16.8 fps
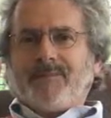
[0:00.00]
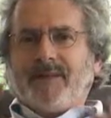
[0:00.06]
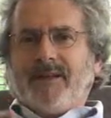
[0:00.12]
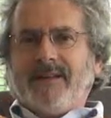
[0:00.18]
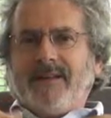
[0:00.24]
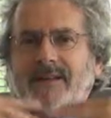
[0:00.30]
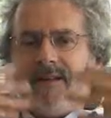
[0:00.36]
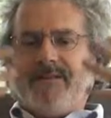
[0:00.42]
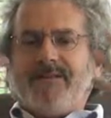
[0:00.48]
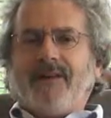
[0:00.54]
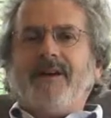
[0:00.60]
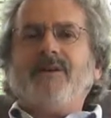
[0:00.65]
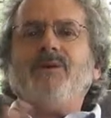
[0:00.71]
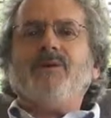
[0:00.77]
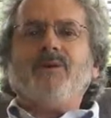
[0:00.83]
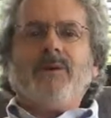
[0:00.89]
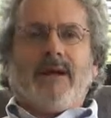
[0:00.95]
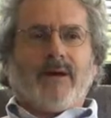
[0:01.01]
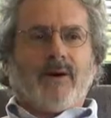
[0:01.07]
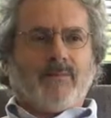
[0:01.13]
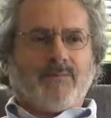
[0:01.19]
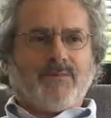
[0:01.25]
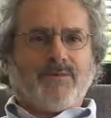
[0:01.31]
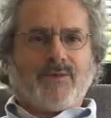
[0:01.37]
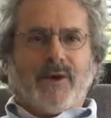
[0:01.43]
and I invite you to
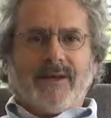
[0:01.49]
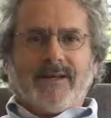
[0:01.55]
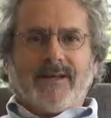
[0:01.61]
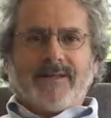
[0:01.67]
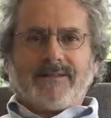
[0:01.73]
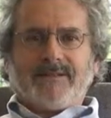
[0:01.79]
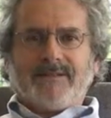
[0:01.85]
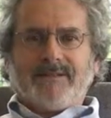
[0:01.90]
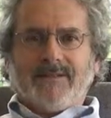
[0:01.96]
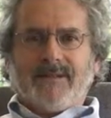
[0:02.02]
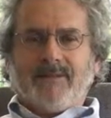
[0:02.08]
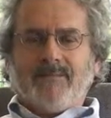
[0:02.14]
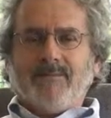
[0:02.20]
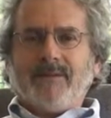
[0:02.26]
help join us in